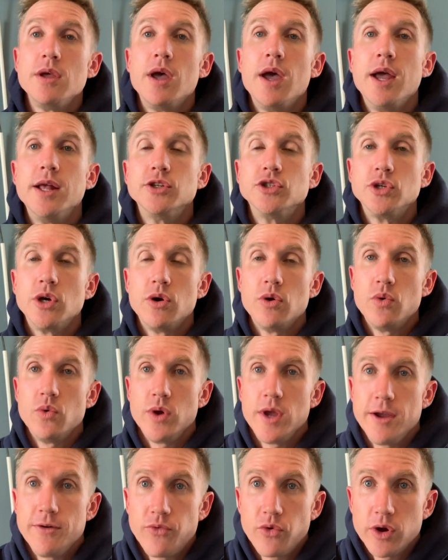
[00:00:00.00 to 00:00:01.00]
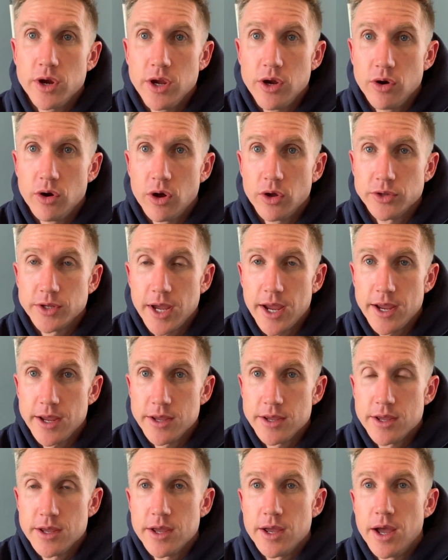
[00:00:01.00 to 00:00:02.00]
And so if we're here all day,
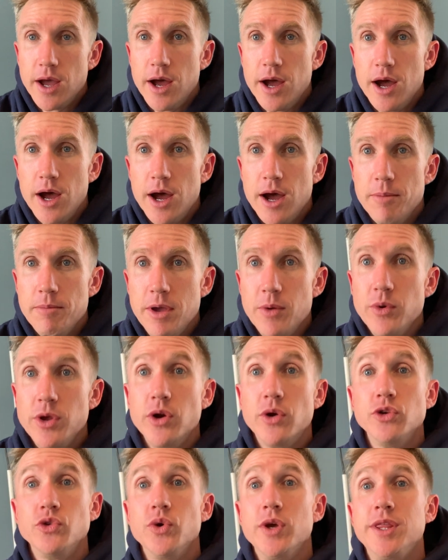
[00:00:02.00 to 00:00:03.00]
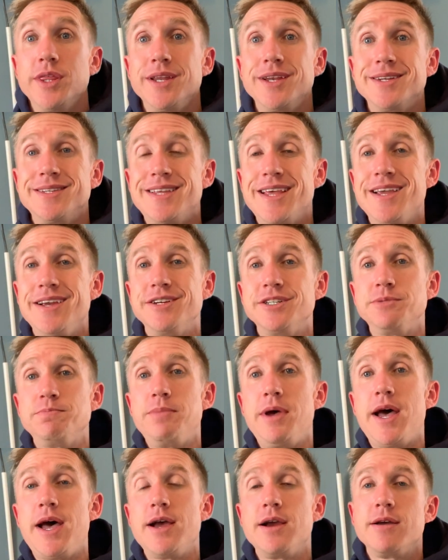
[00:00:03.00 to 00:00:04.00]
and we don't do anything to take us
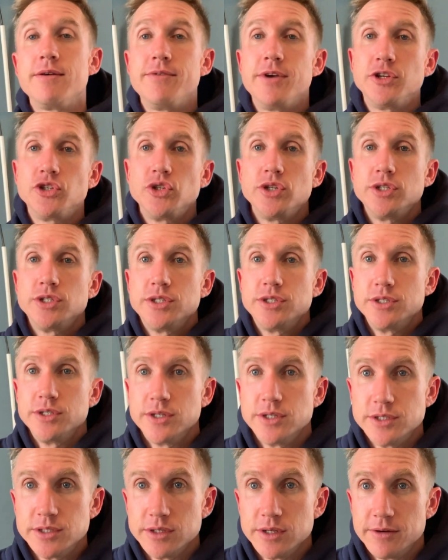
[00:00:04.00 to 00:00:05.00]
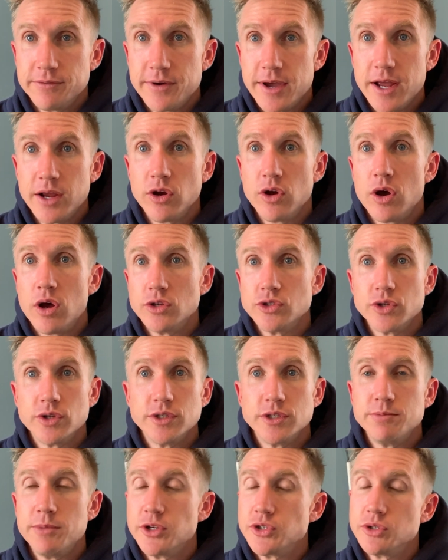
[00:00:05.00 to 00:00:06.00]
back, eventually this is going to solidify and cause all
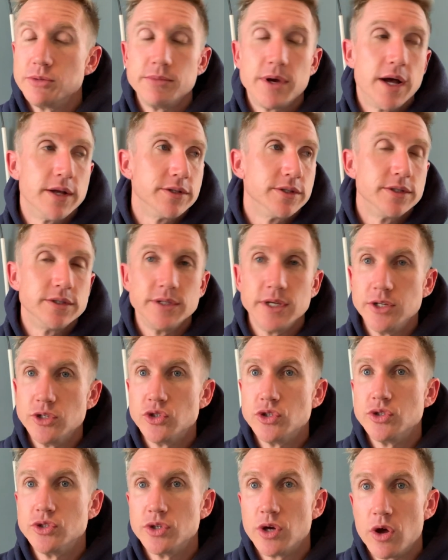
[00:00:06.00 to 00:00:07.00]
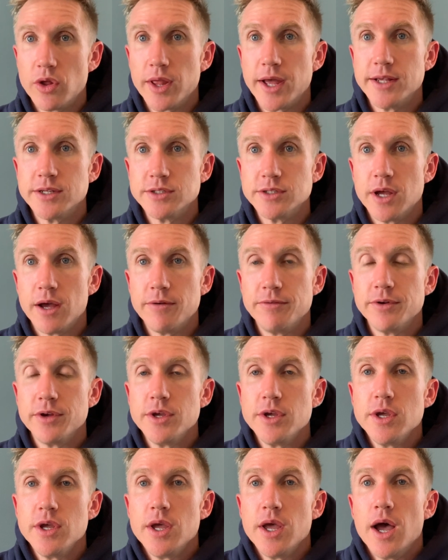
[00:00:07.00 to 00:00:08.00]
these muscle imbalances, injuries, all that stuff.
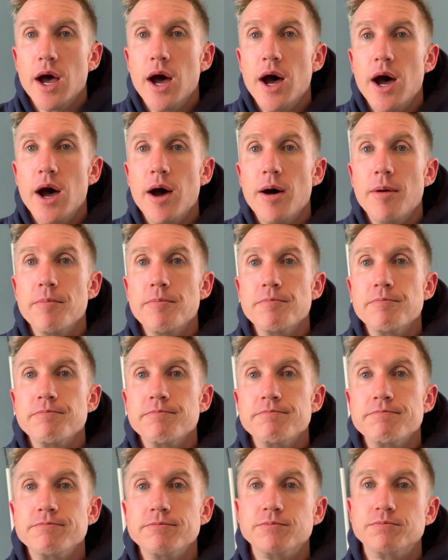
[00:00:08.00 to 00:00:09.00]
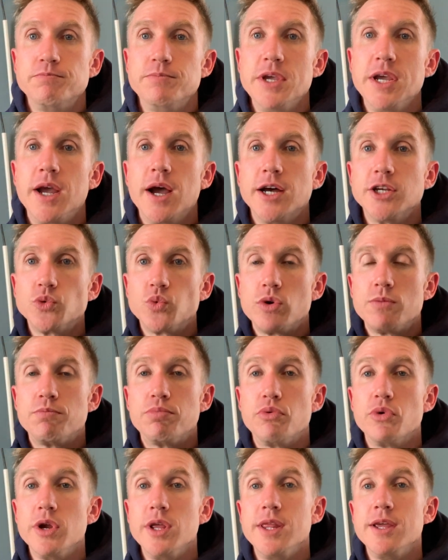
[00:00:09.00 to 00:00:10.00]
Because we're
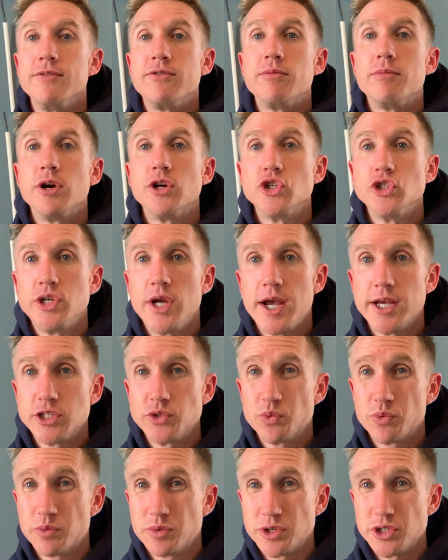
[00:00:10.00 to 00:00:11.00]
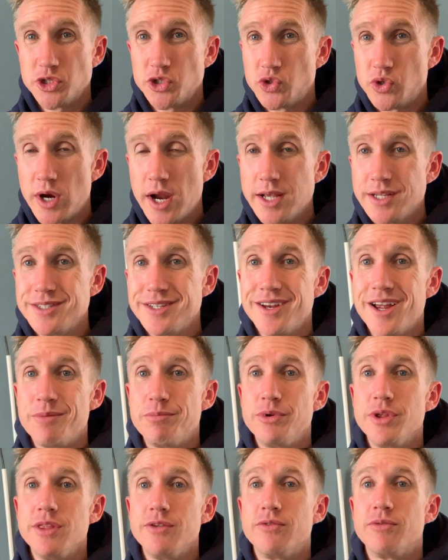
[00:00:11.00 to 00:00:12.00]
breathing from our chest when we're stressed, not
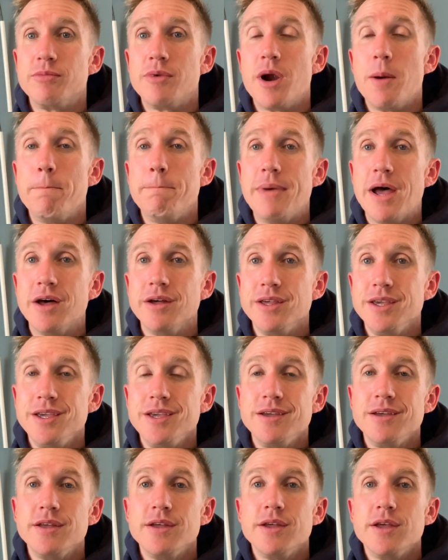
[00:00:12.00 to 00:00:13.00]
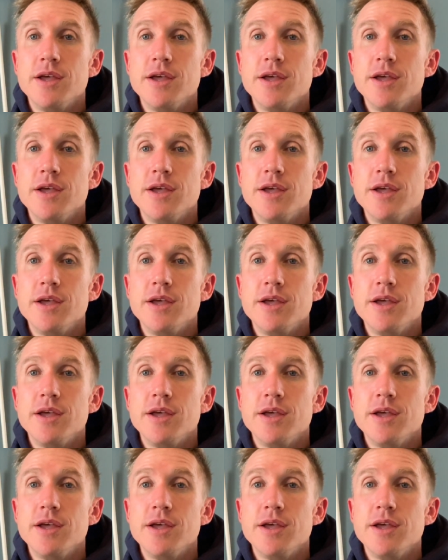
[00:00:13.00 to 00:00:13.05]
breathing from our belly,